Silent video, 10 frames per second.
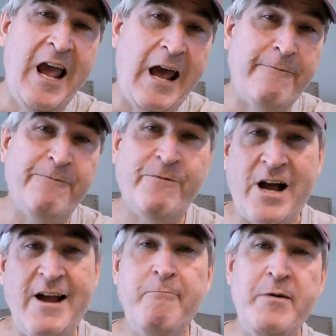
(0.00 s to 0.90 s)
at
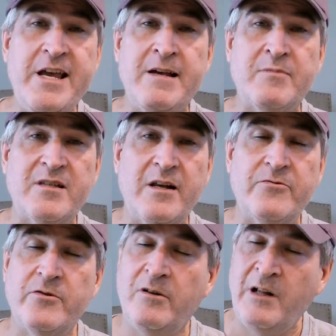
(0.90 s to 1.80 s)
5 p.m.
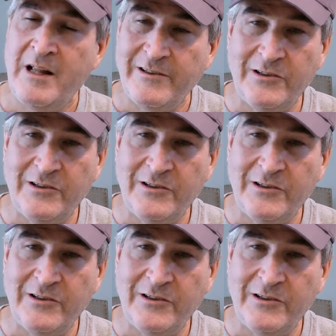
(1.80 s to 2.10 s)
Central.